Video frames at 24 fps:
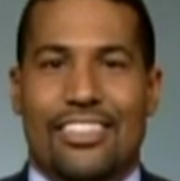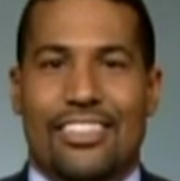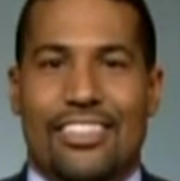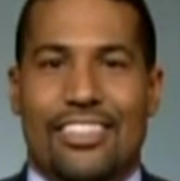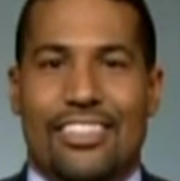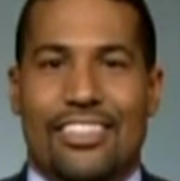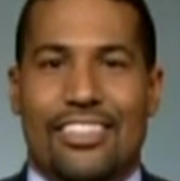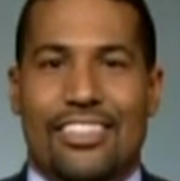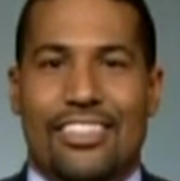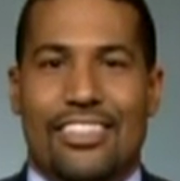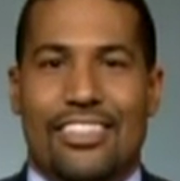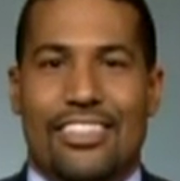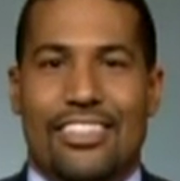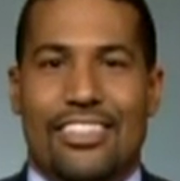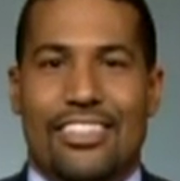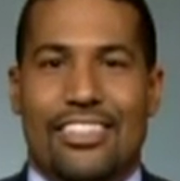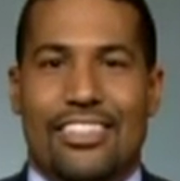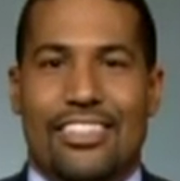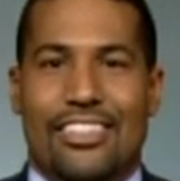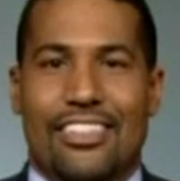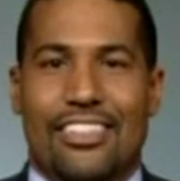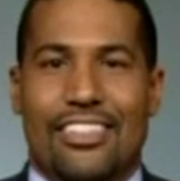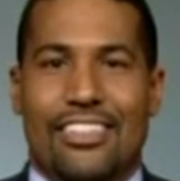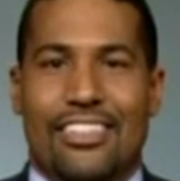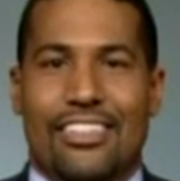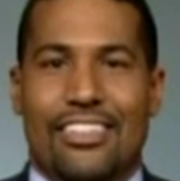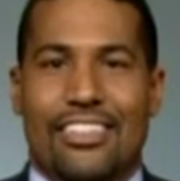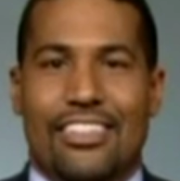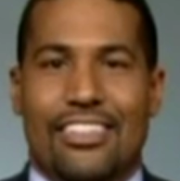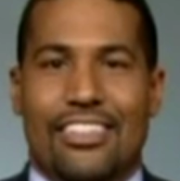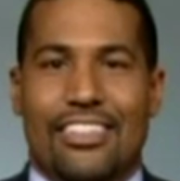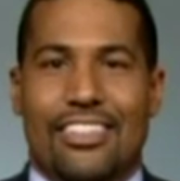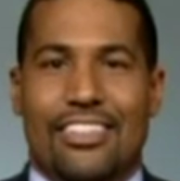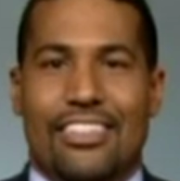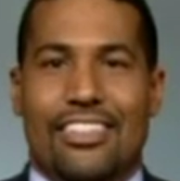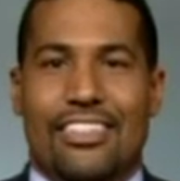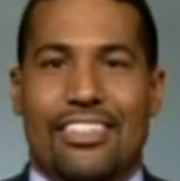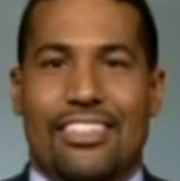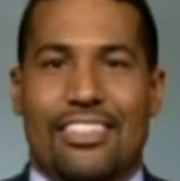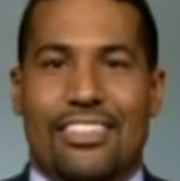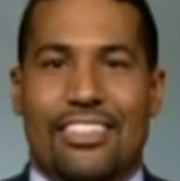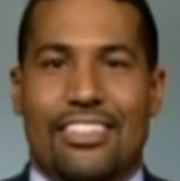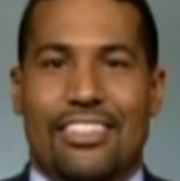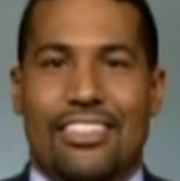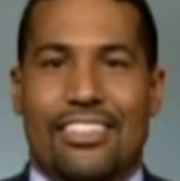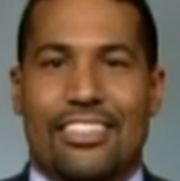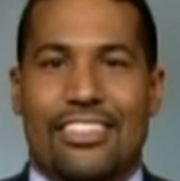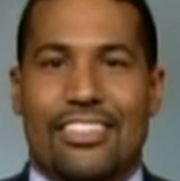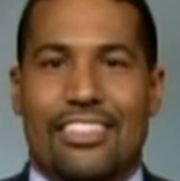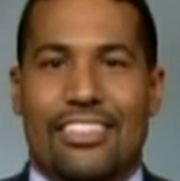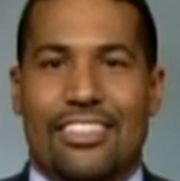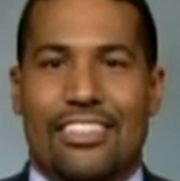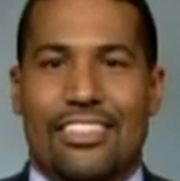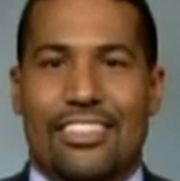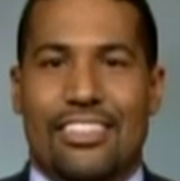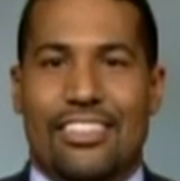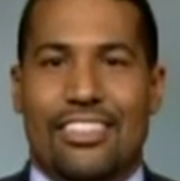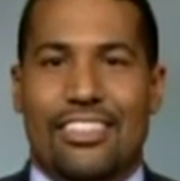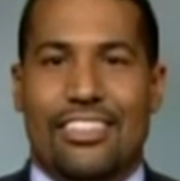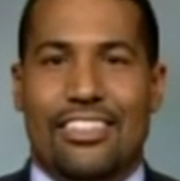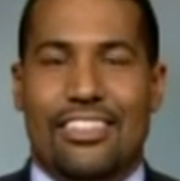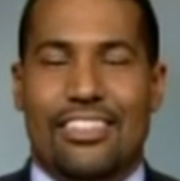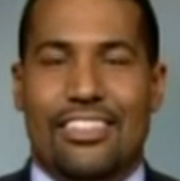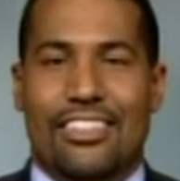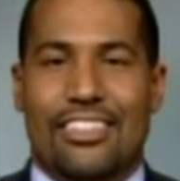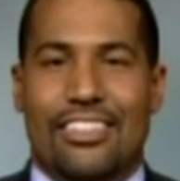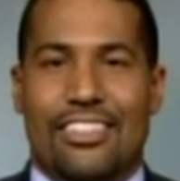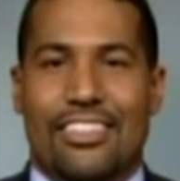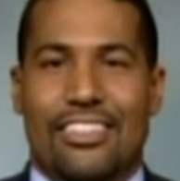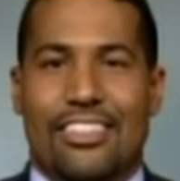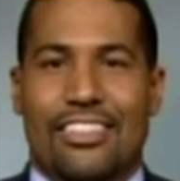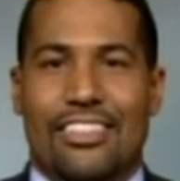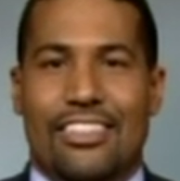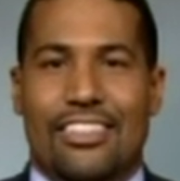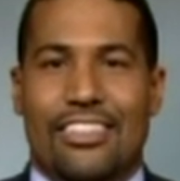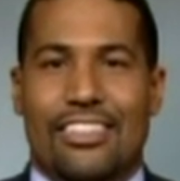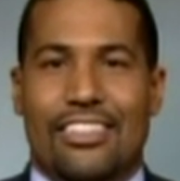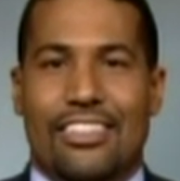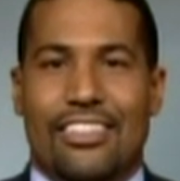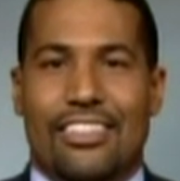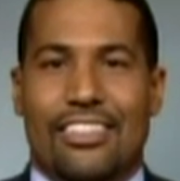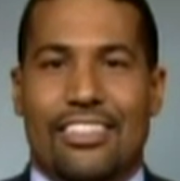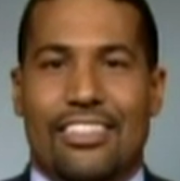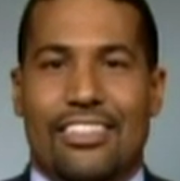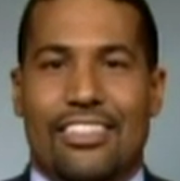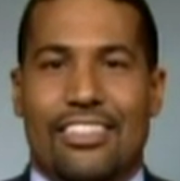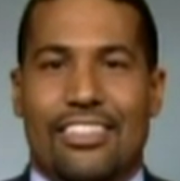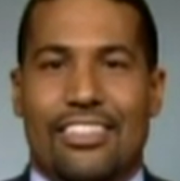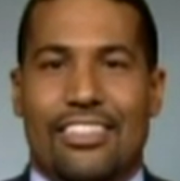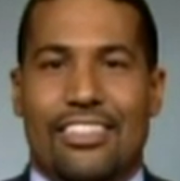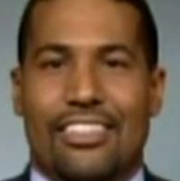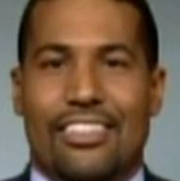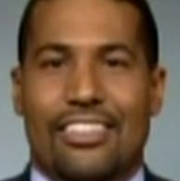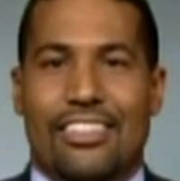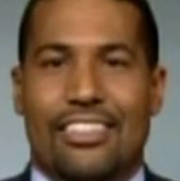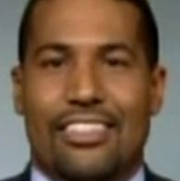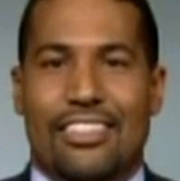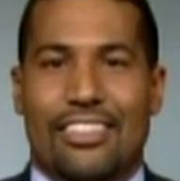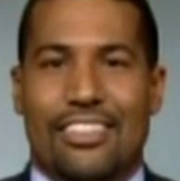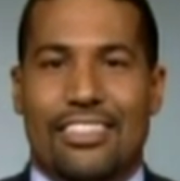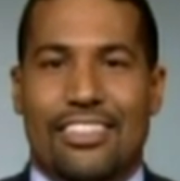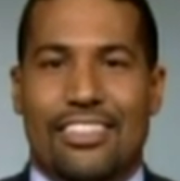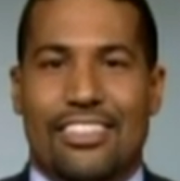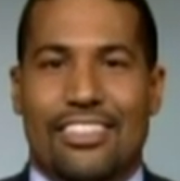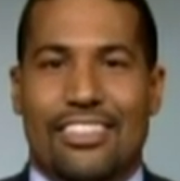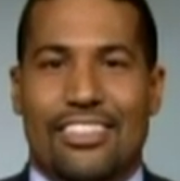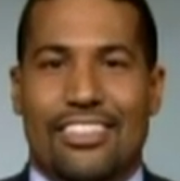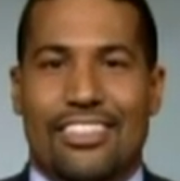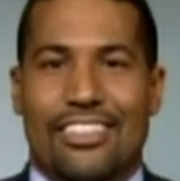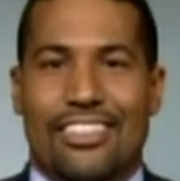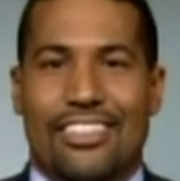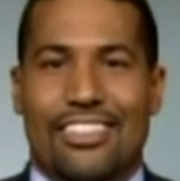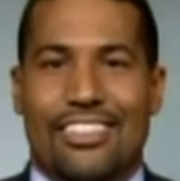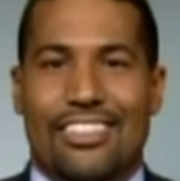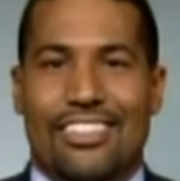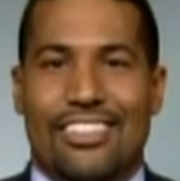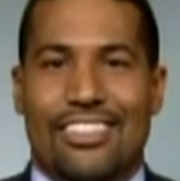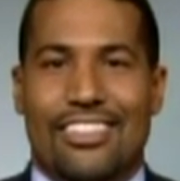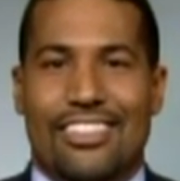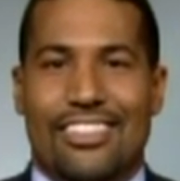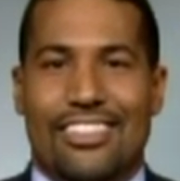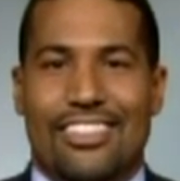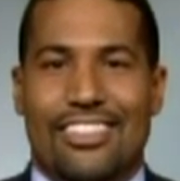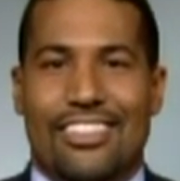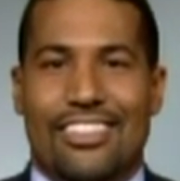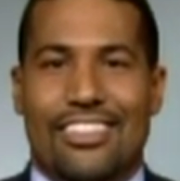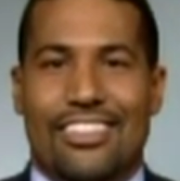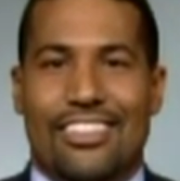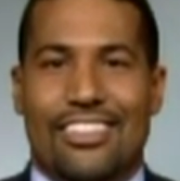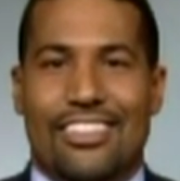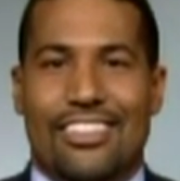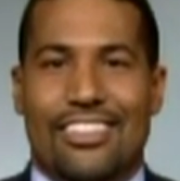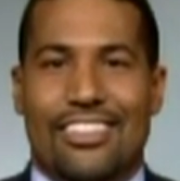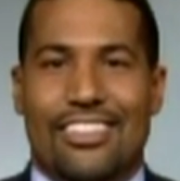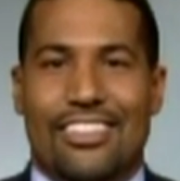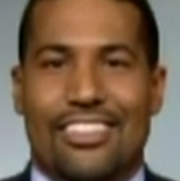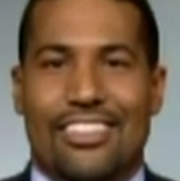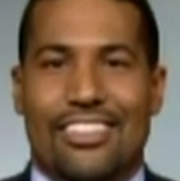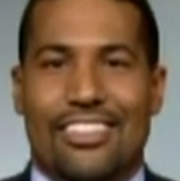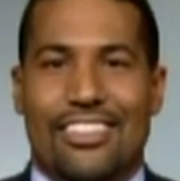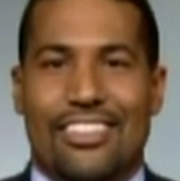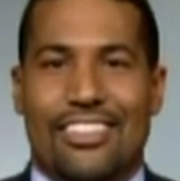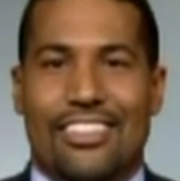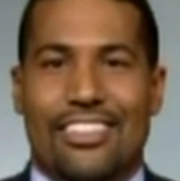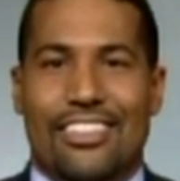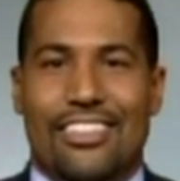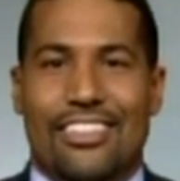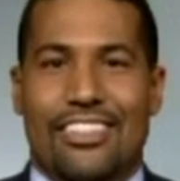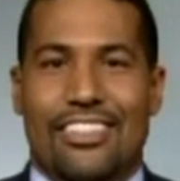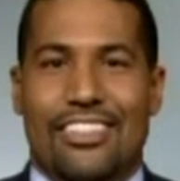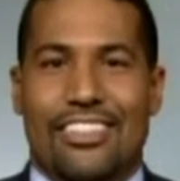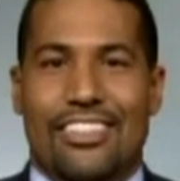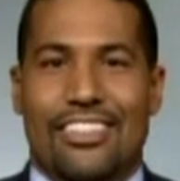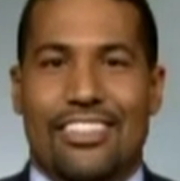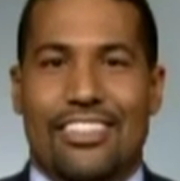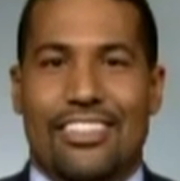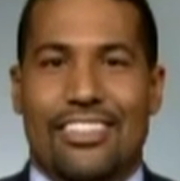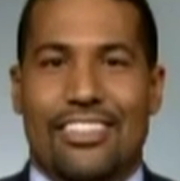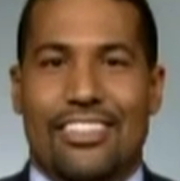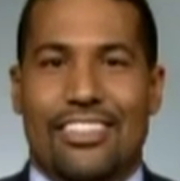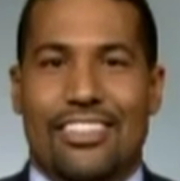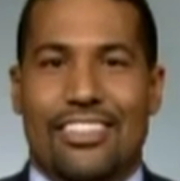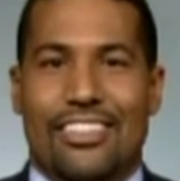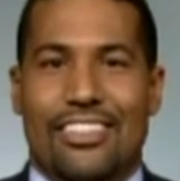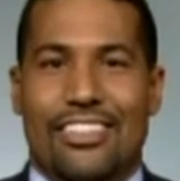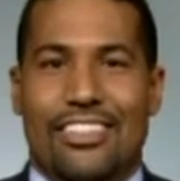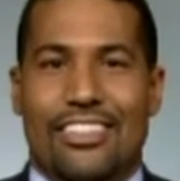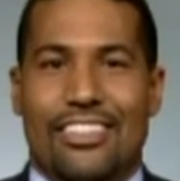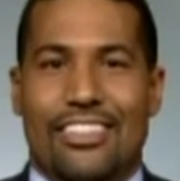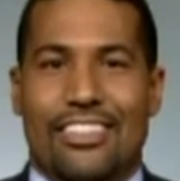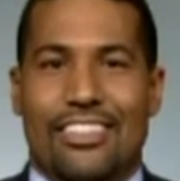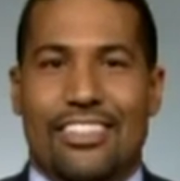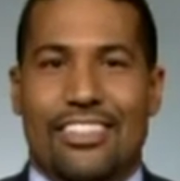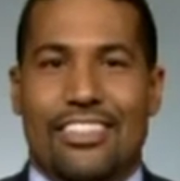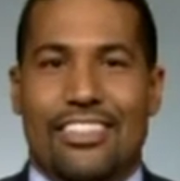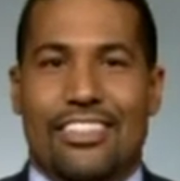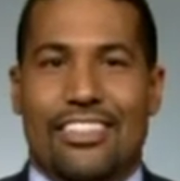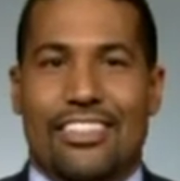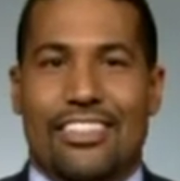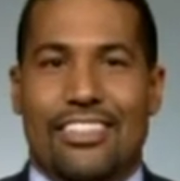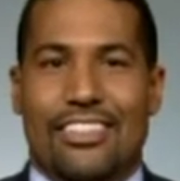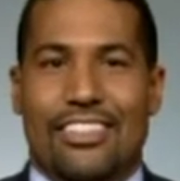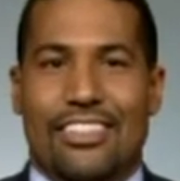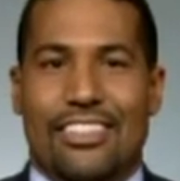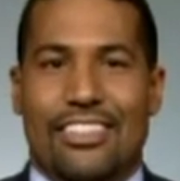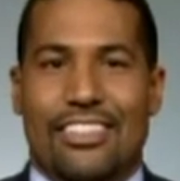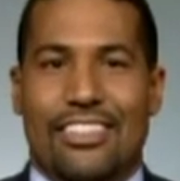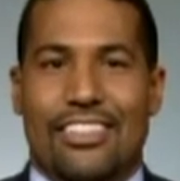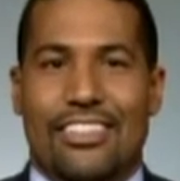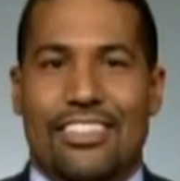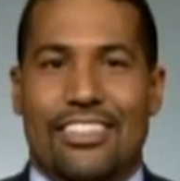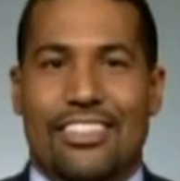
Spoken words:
No words are spoken by the person on screen.